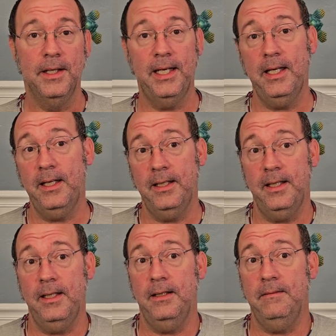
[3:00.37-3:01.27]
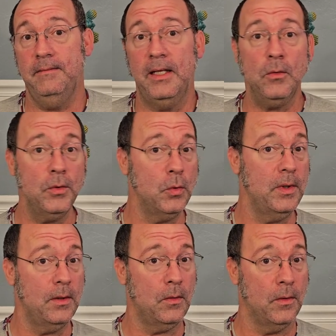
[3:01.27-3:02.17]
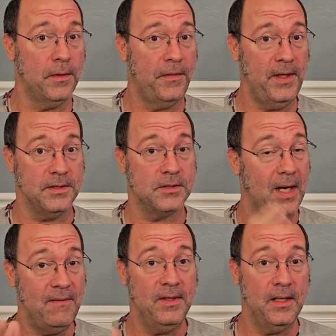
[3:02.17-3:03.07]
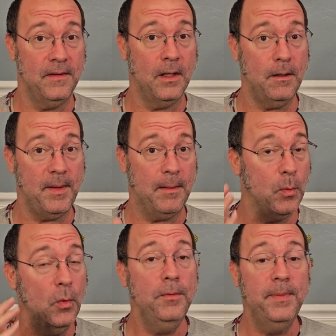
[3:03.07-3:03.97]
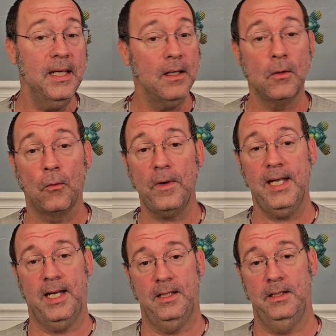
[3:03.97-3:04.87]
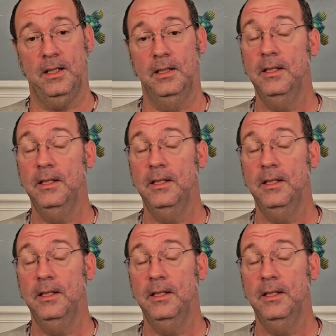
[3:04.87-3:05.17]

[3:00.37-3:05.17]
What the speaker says: And they don't do it on all the things. So having it on the hub app would be a great idea.